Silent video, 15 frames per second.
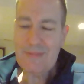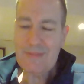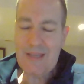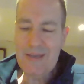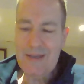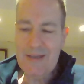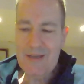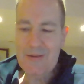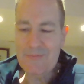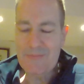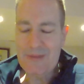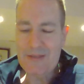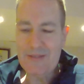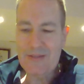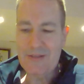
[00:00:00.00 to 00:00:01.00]

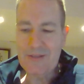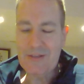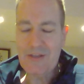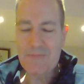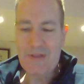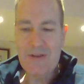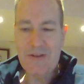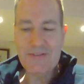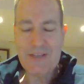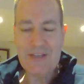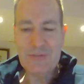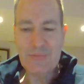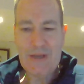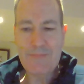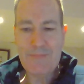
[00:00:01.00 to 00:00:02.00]
the
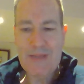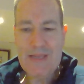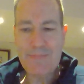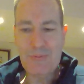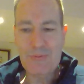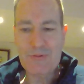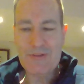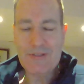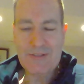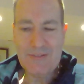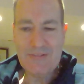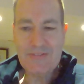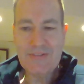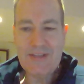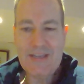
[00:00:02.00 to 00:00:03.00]
communities where people can
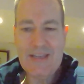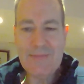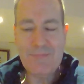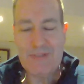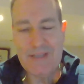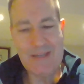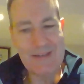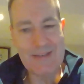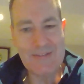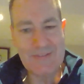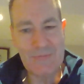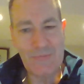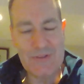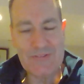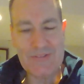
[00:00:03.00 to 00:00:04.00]
see, particularly
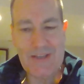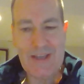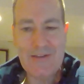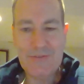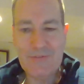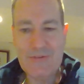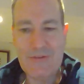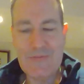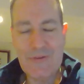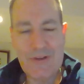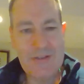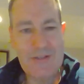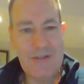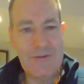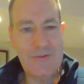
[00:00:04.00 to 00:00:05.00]
with sales, you've got a
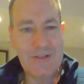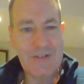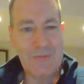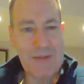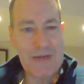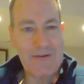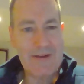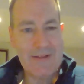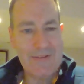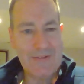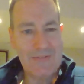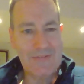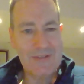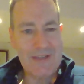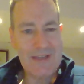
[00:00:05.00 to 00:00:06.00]
huge experience
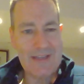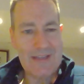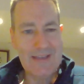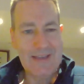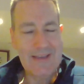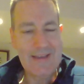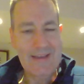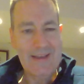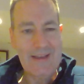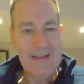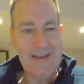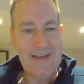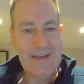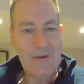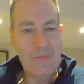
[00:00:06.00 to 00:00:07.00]
of seeing
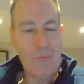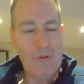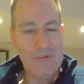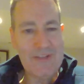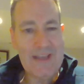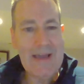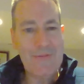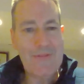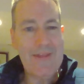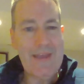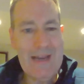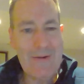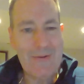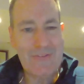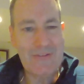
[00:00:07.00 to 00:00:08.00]
what's out
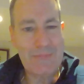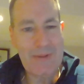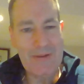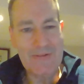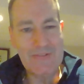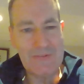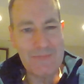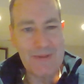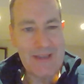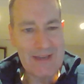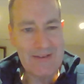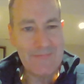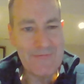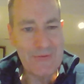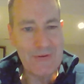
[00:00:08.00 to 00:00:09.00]
there as opposed to
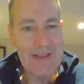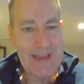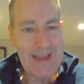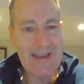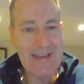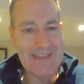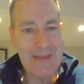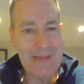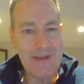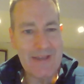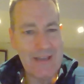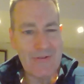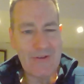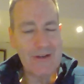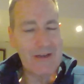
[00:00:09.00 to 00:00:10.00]
being fully
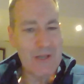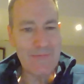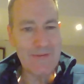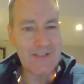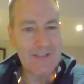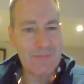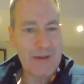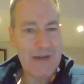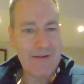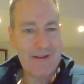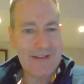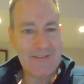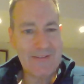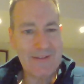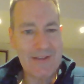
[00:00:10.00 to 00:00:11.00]
academic. You've got a load of
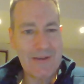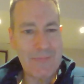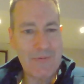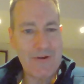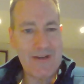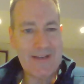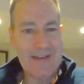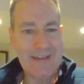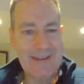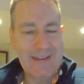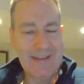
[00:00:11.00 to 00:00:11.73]
experience that you bring.